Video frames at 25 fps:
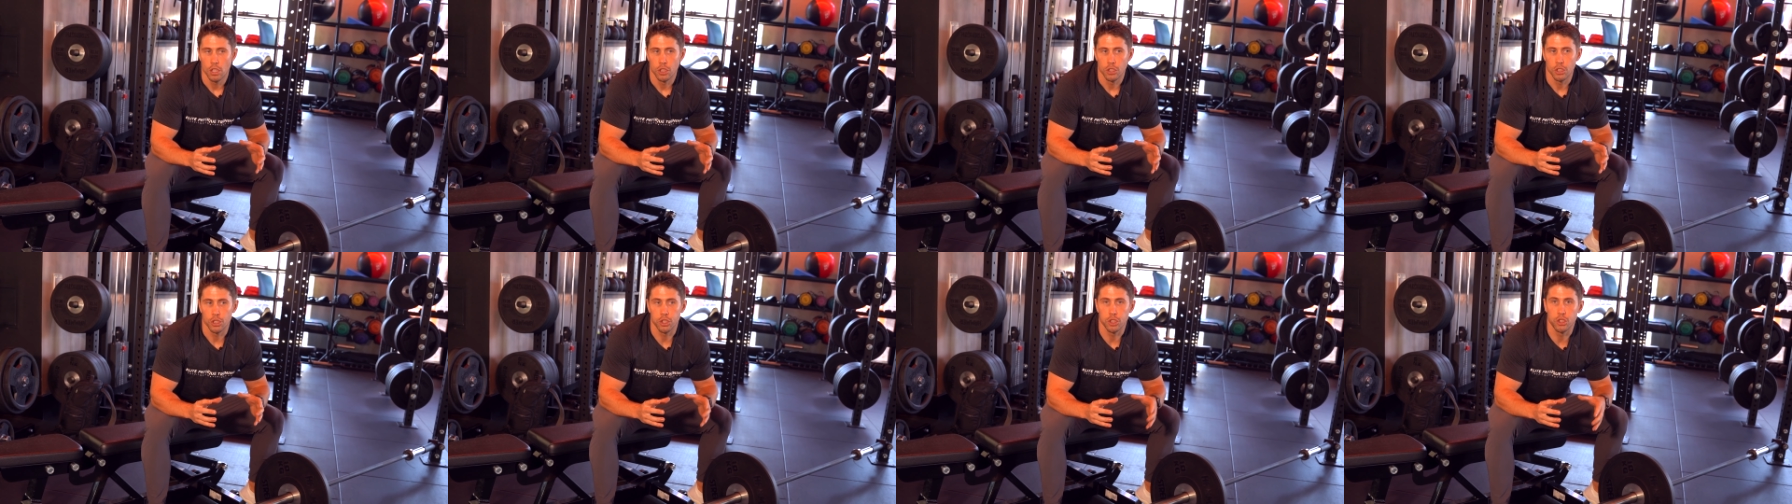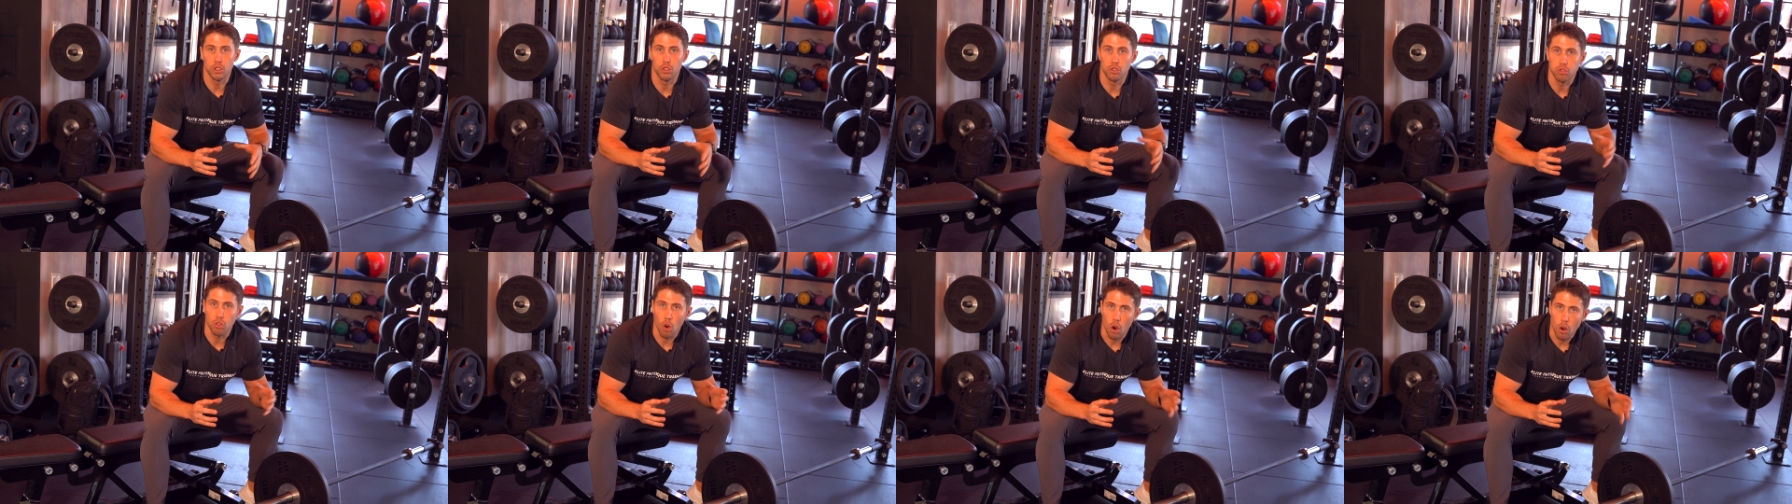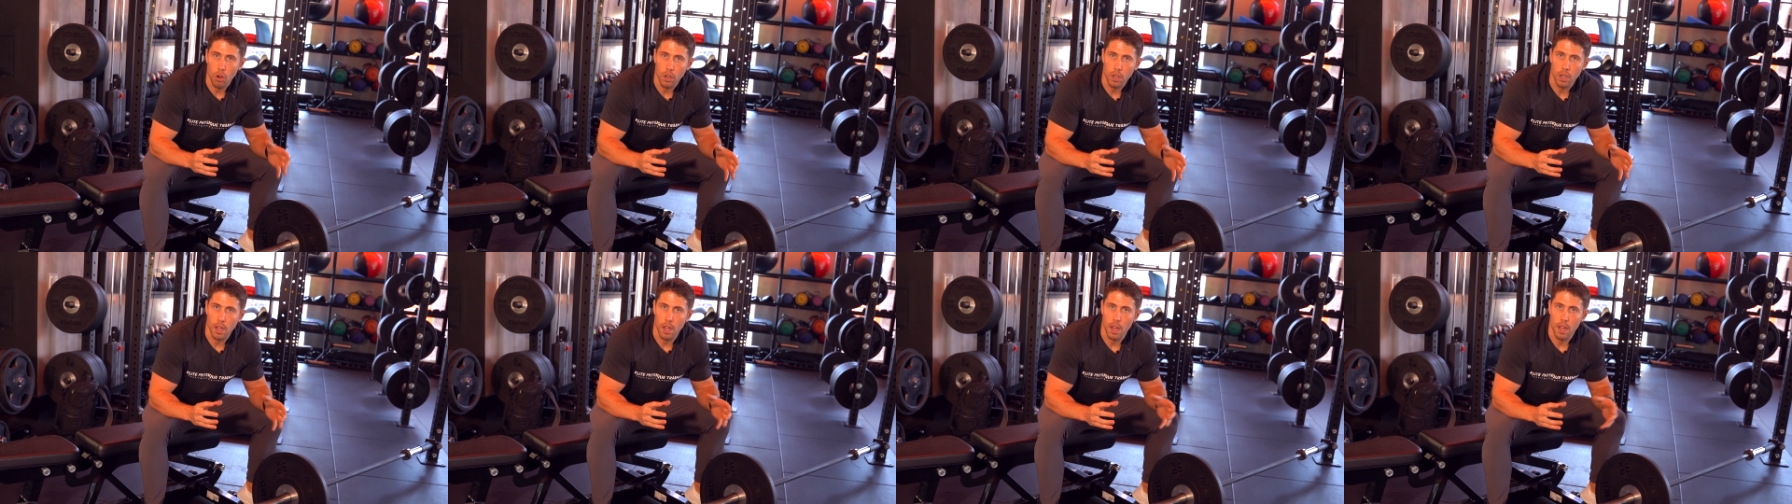
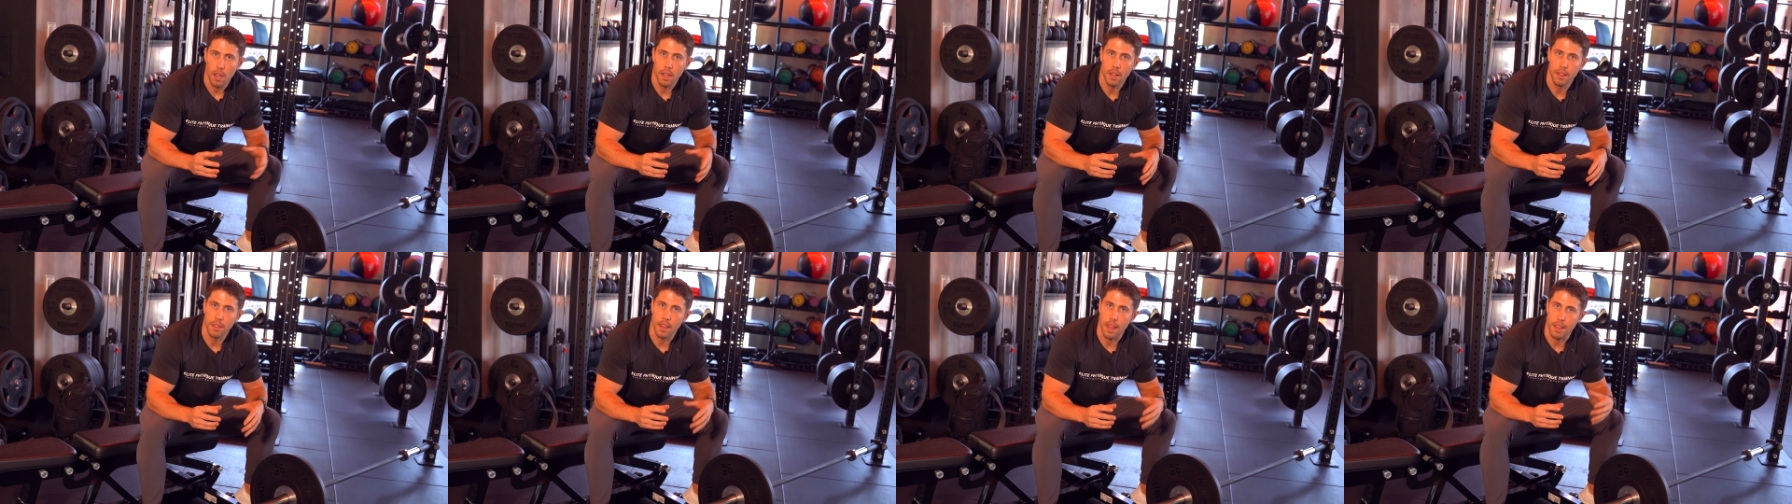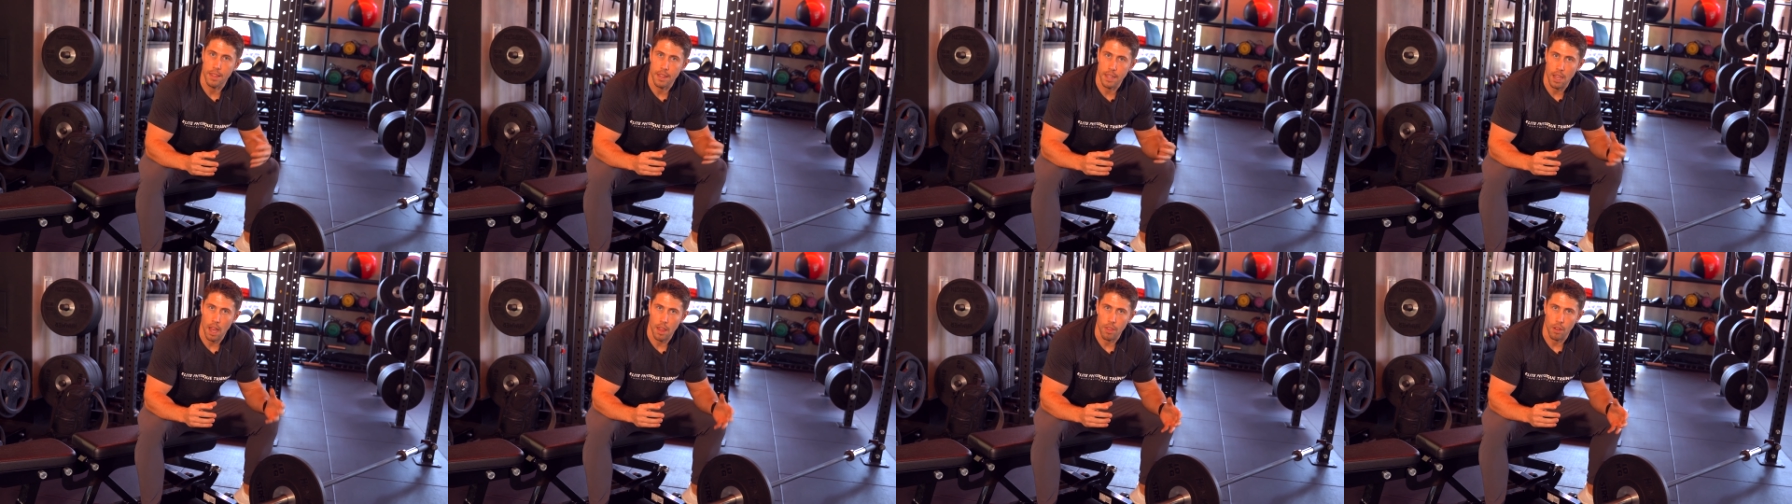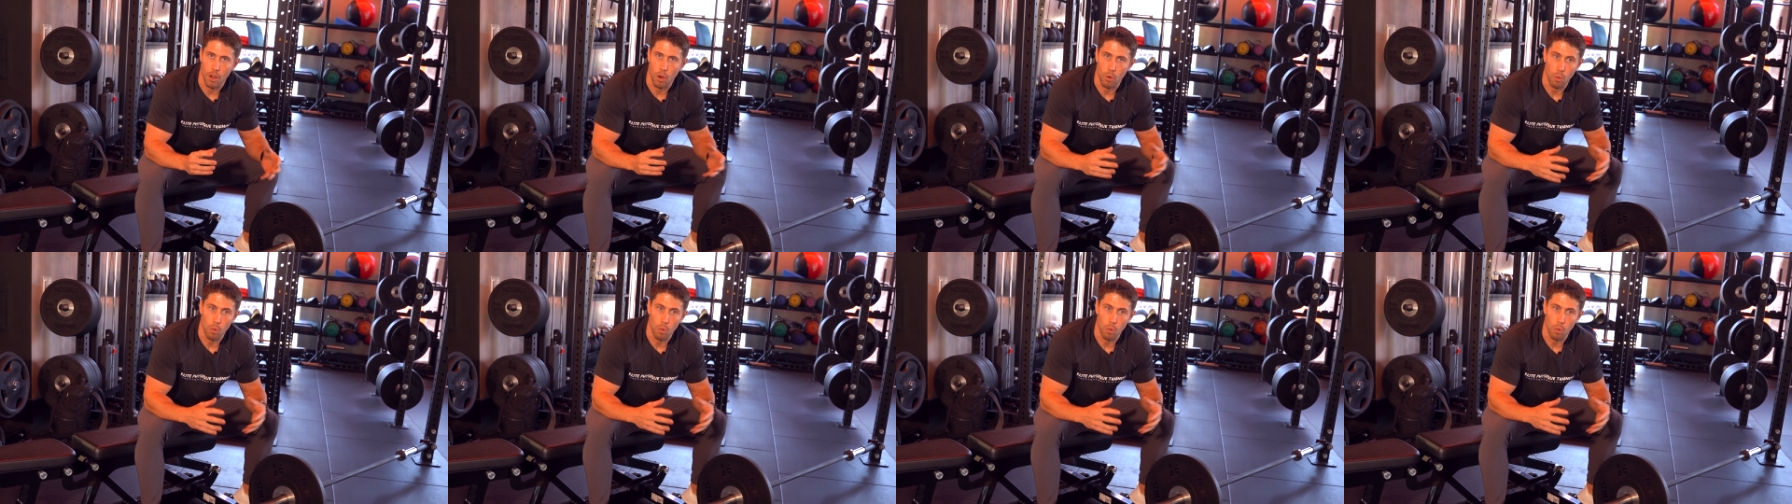stronger than the other,